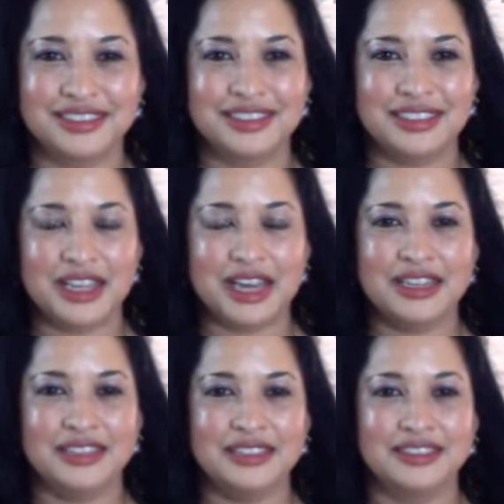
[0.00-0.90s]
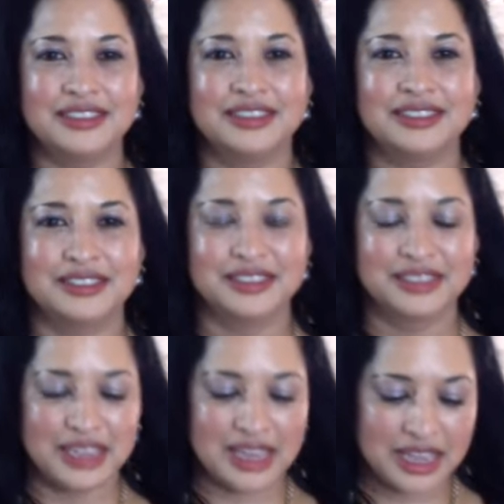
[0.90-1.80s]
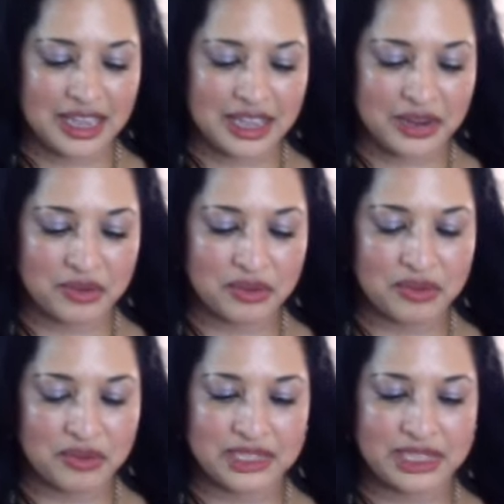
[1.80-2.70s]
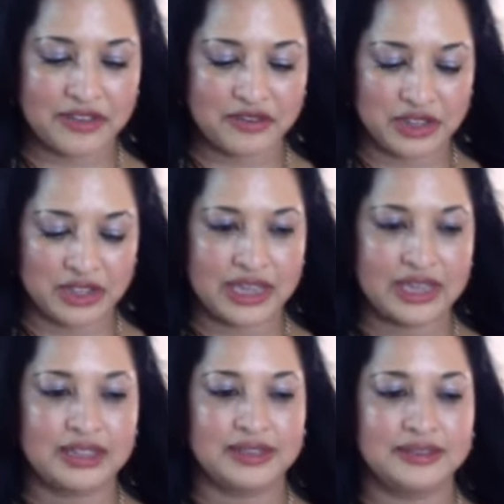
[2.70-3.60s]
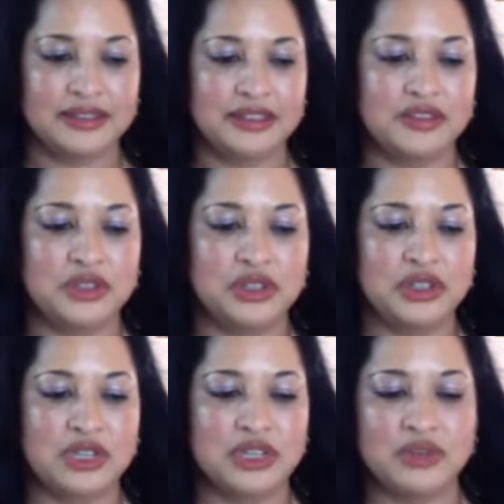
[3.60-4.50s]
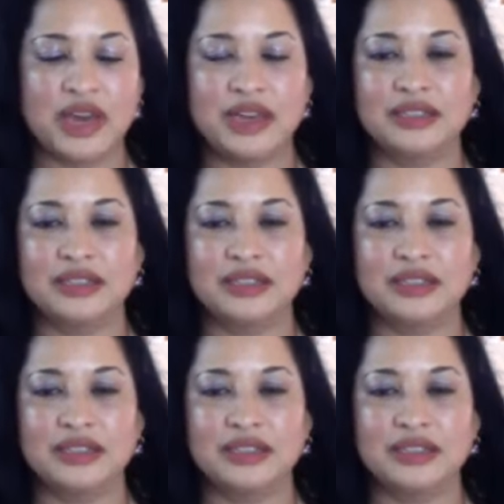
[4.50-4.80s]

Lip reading: Yeah. And what does that feel like if you do that?